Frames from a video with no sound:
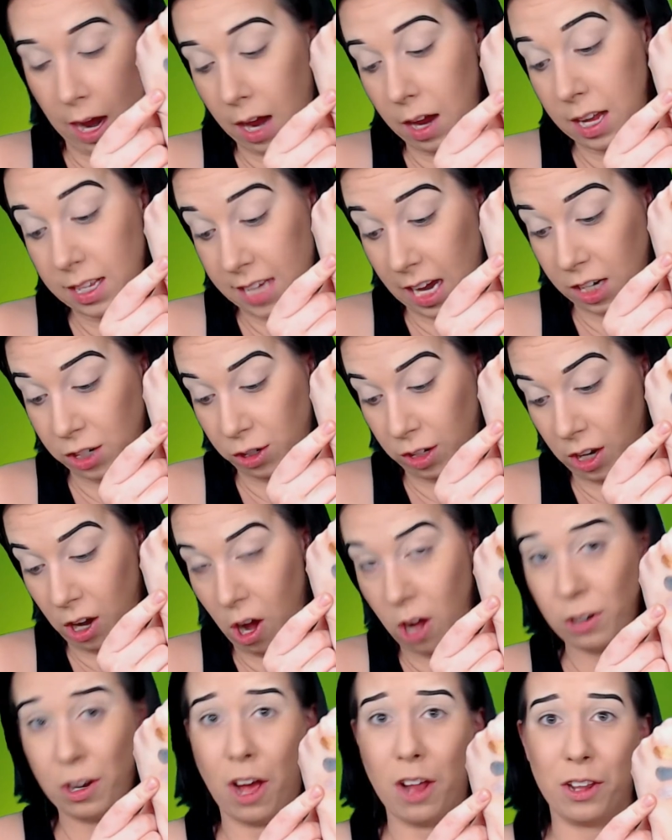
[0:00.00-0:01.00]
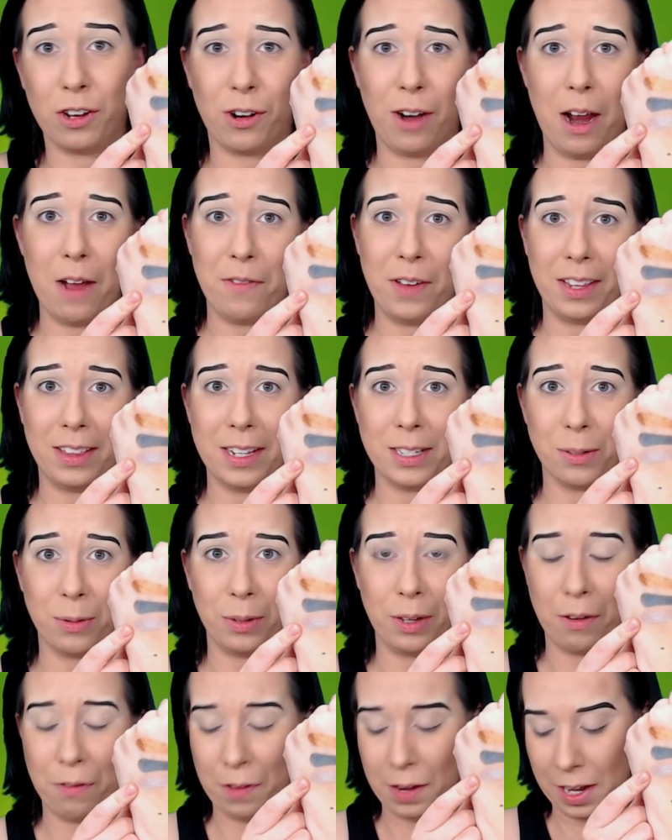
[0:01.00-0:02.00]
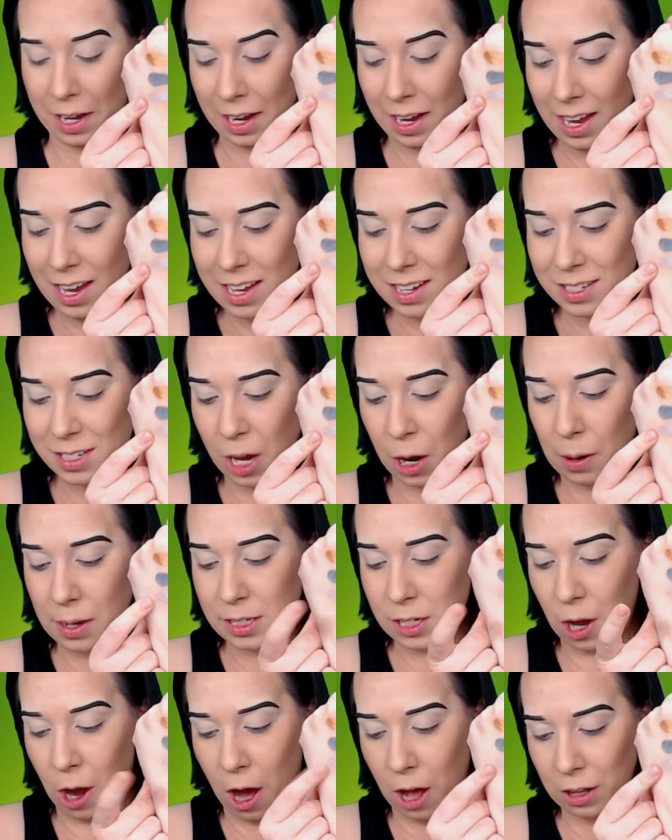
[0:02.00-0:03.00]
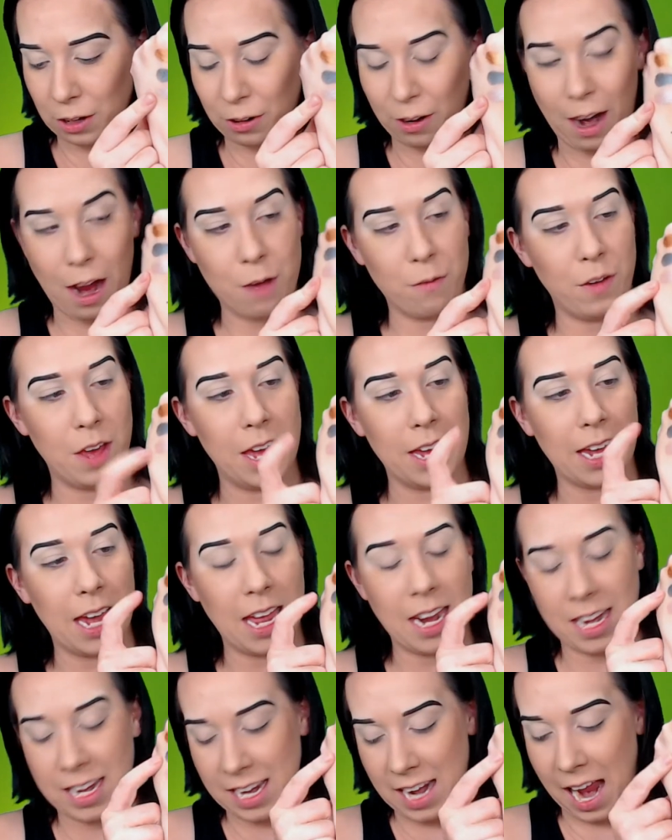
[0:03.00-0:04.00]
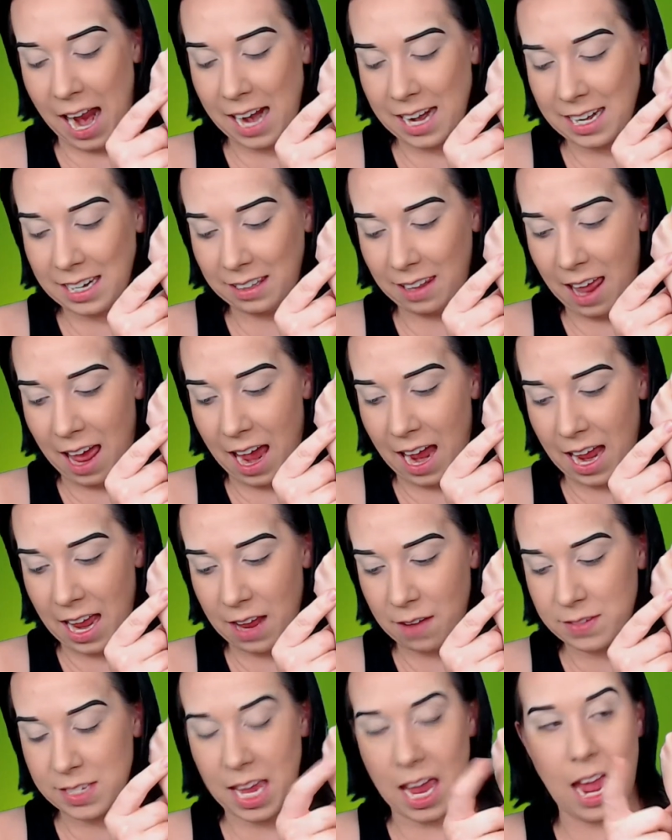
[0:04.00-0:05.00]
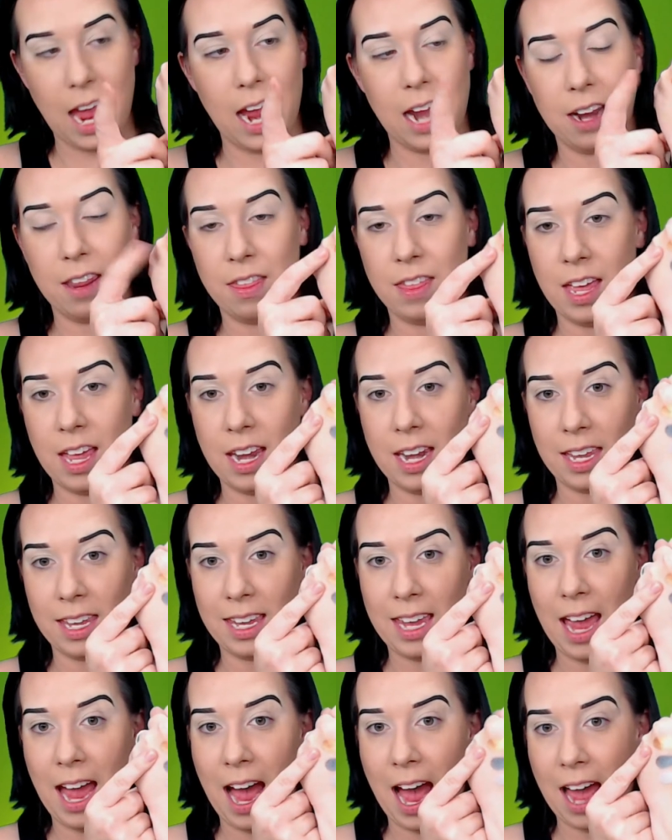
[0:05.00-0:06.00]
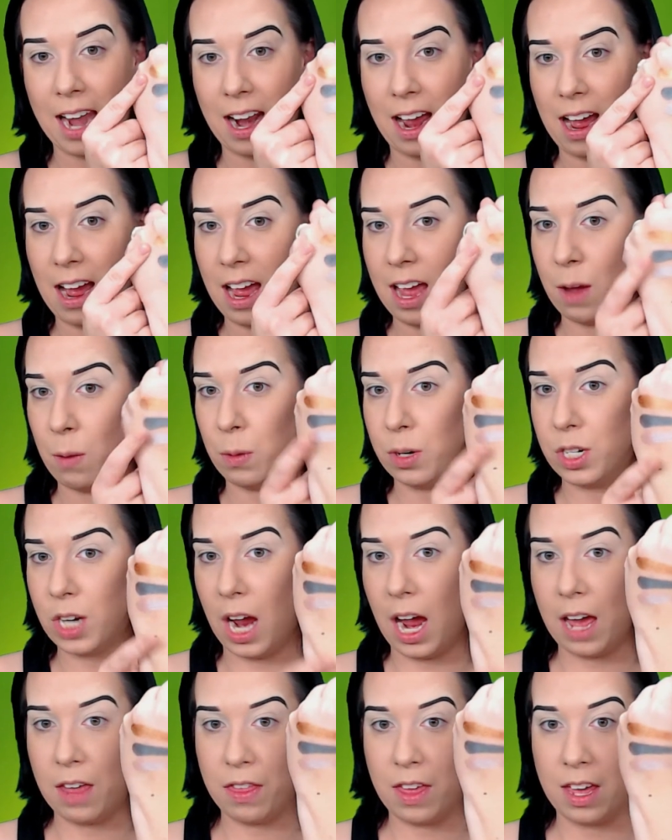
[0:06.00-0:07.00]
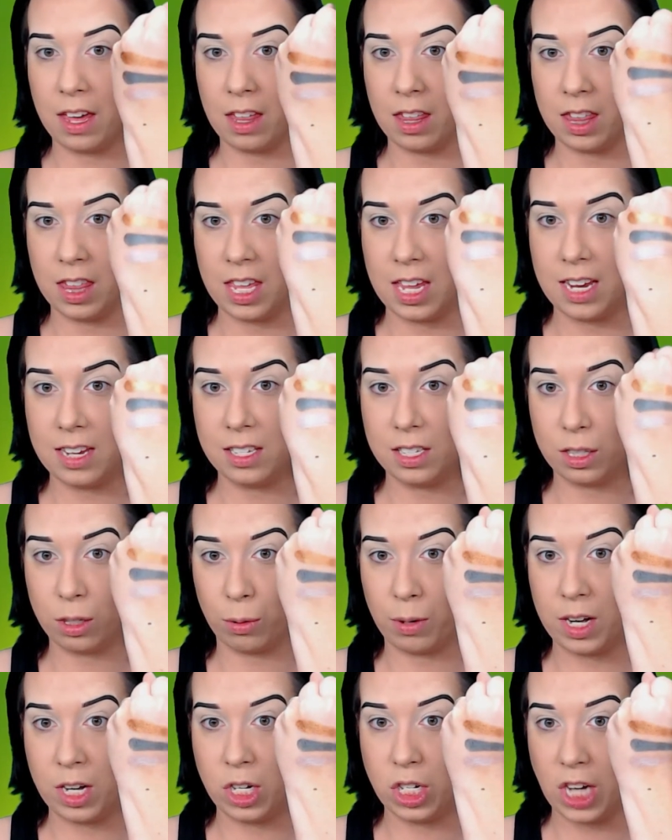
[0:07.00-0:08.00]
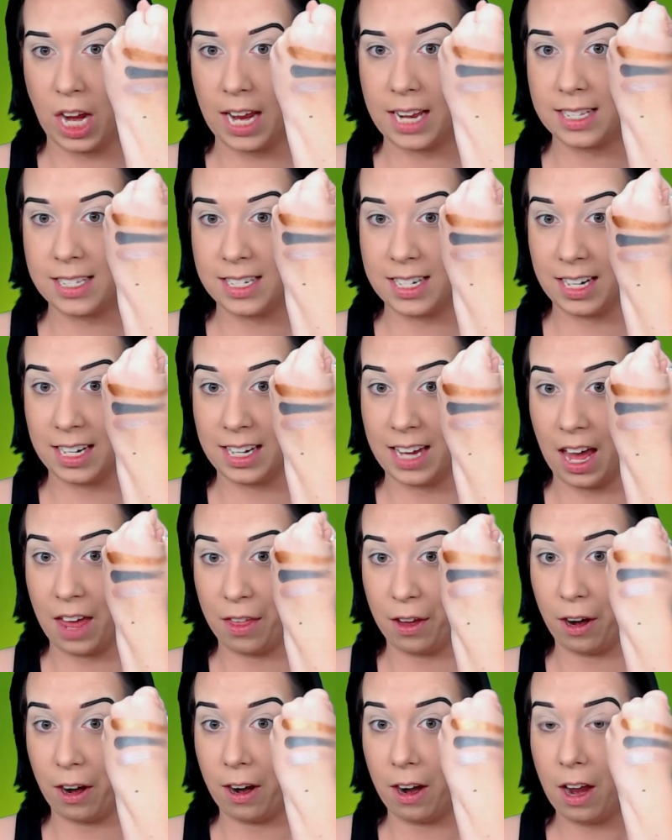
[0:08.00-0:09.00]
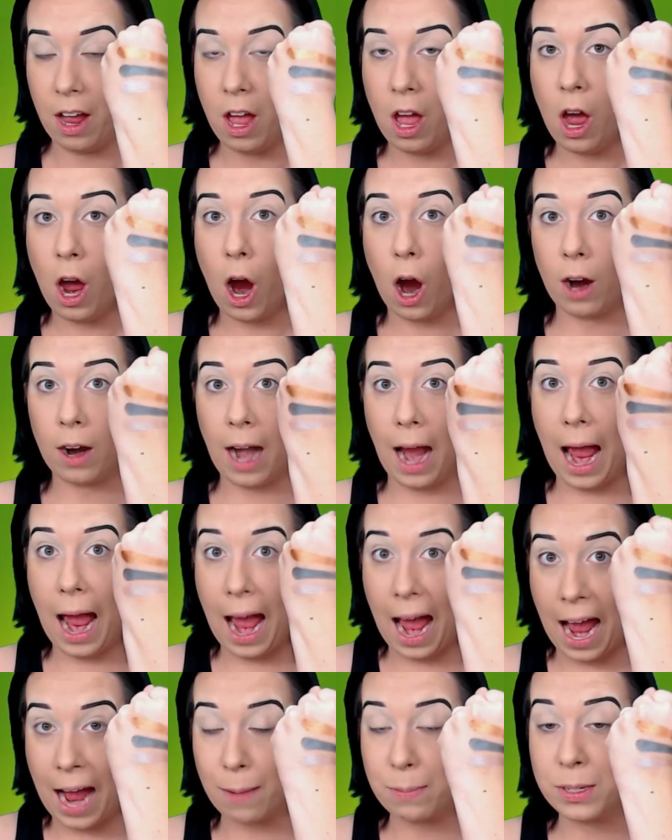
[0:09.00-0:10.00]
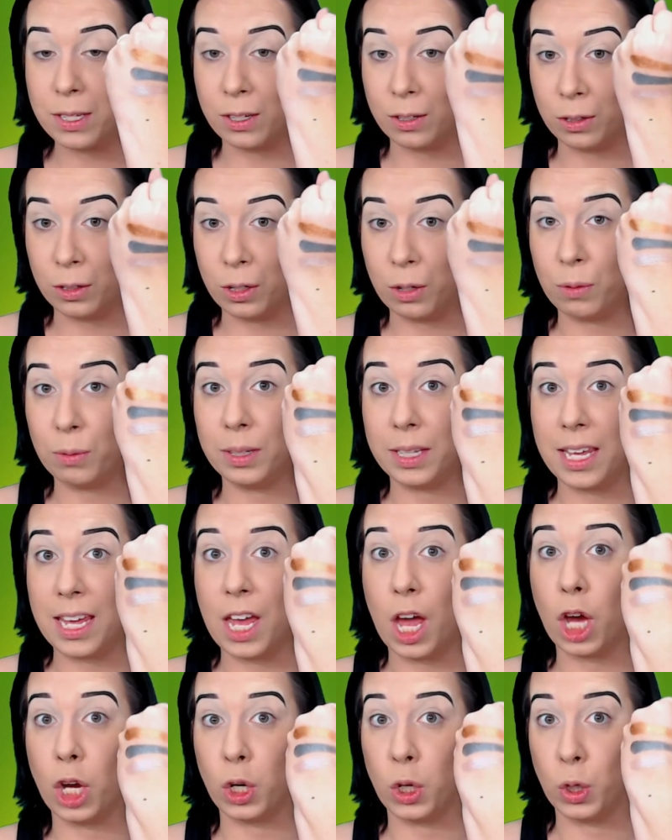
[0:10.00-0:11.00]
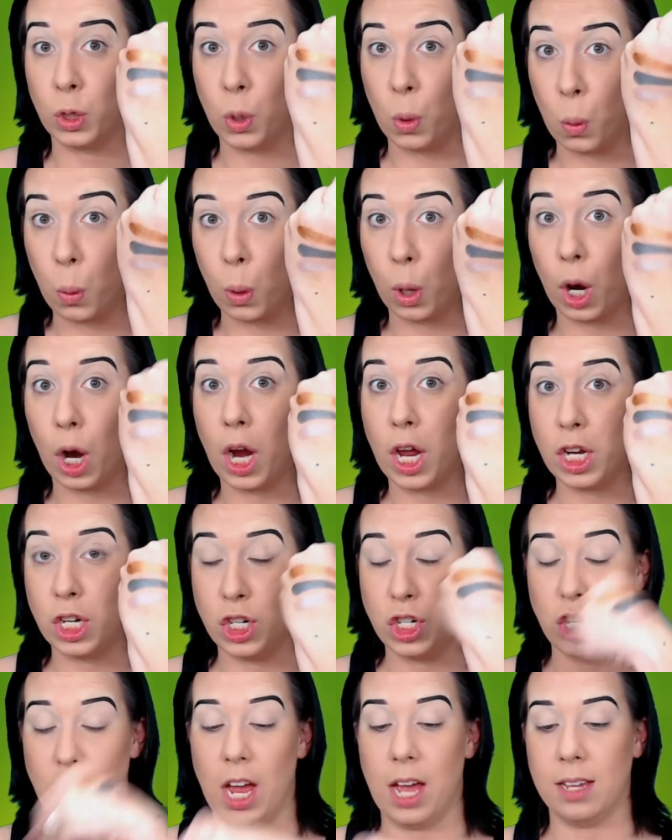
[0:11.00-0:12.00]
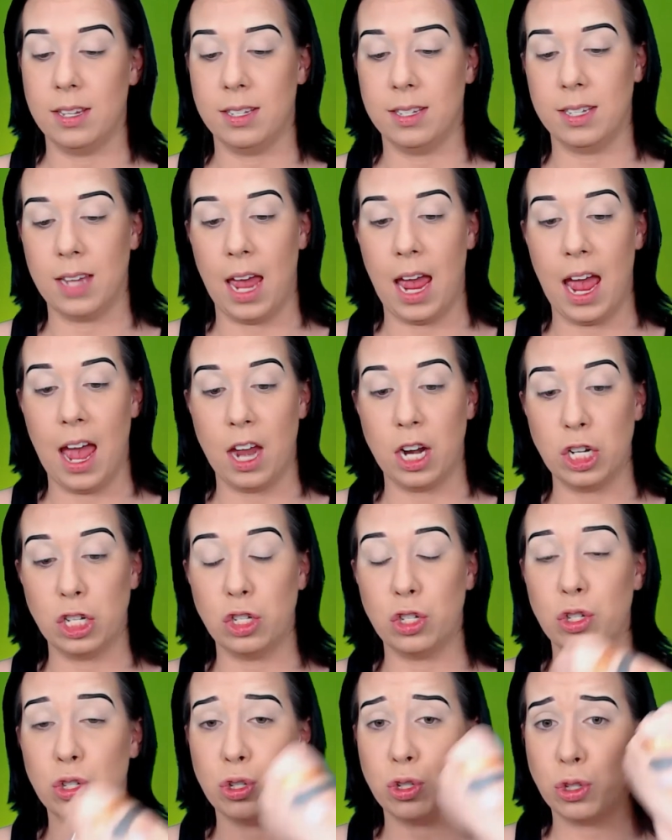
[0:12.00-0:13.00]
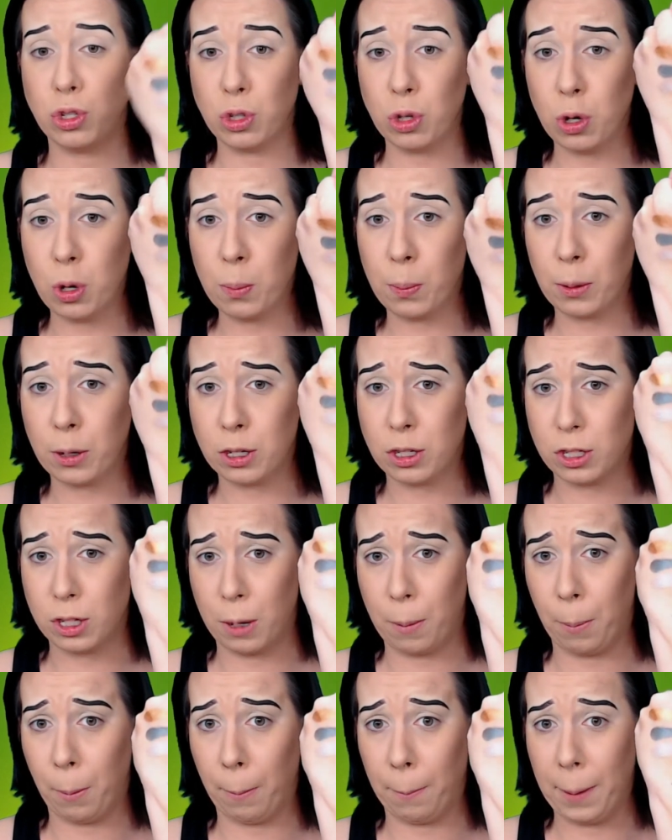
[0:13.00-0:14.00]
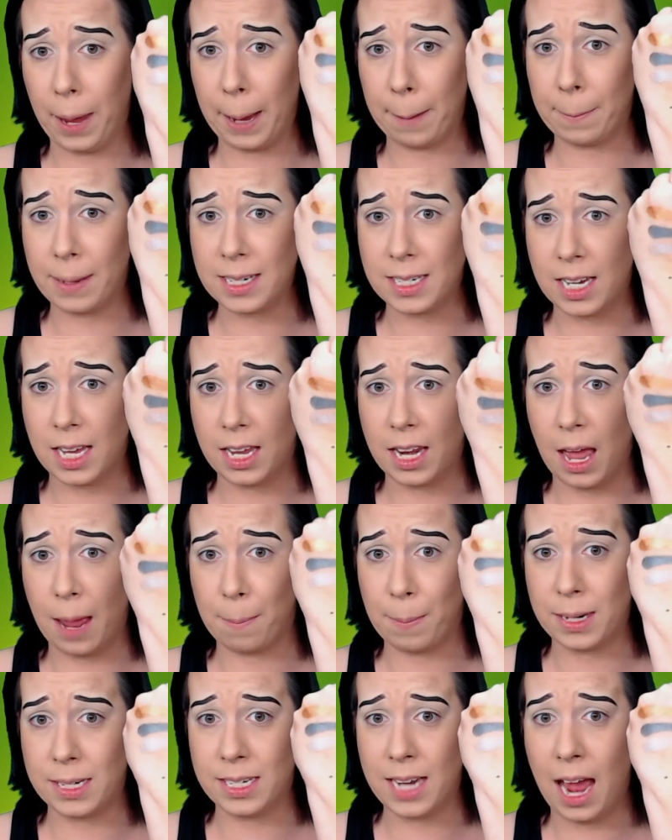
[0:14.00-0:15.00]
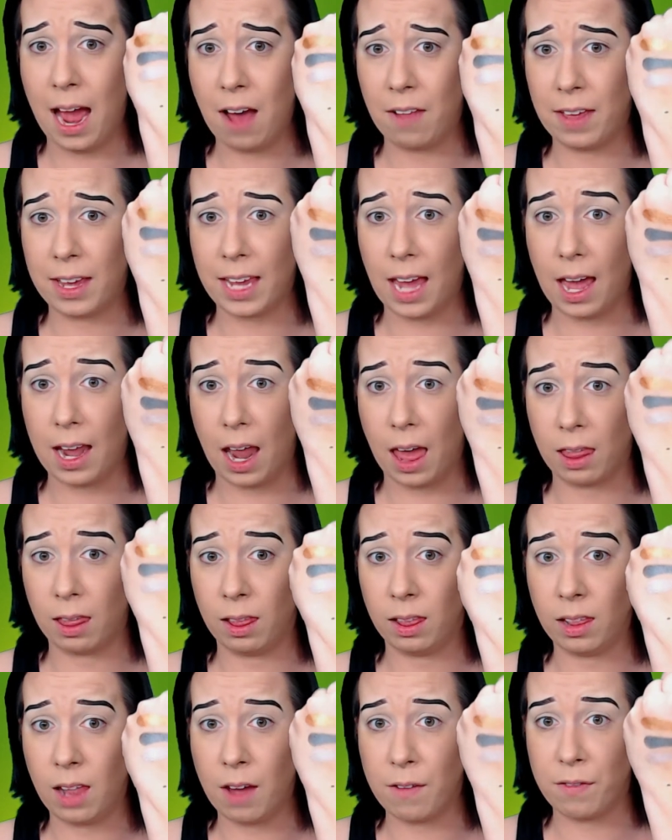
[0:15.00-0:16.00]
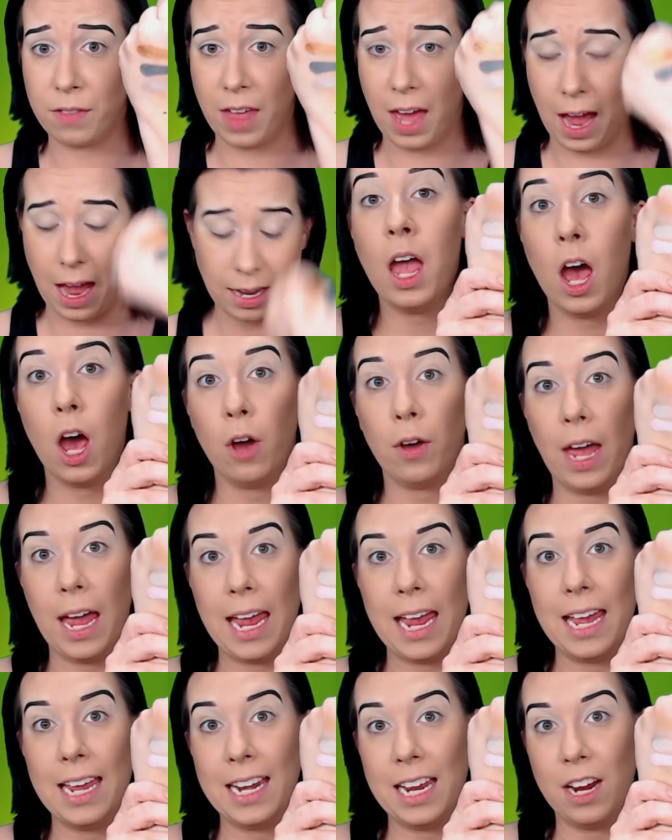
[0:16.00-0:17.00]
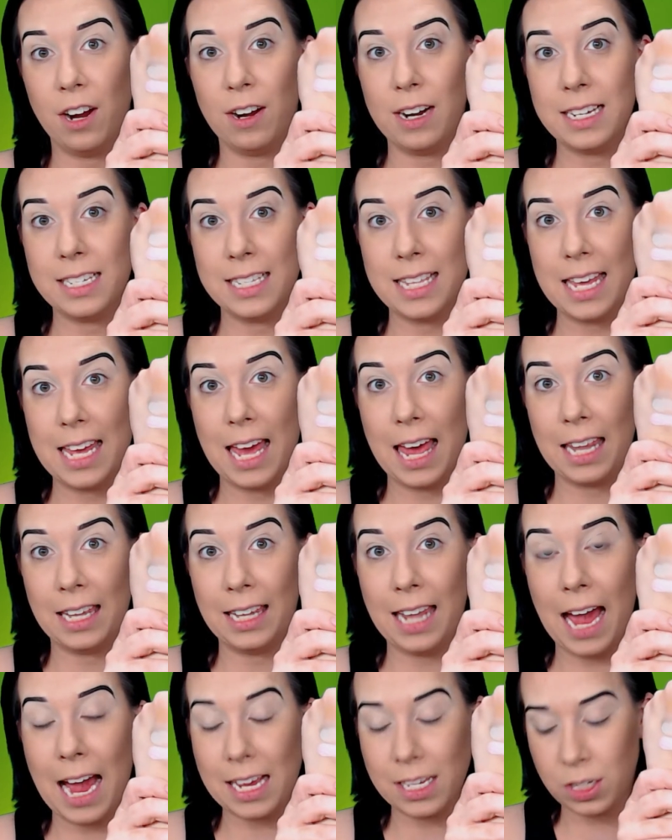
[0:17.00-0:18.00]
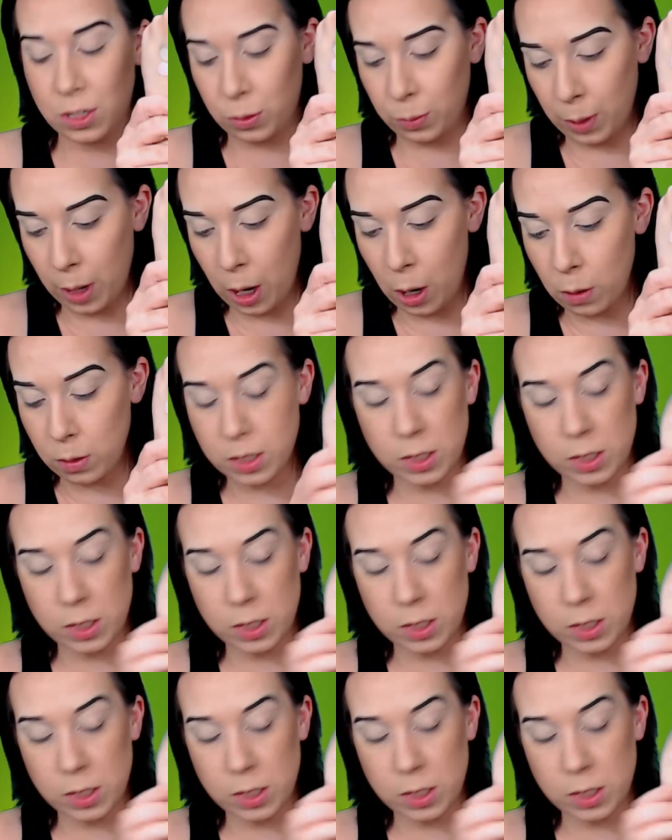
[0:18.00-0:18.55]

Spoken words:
It's actually called holographic. That's really funny. So it's a holographic, 9 lives, and then cat eye, which I think these 3 shades together are absolutely gorgeous and super, super pigmented and metallic, and I love that. Okay, and here is the last row.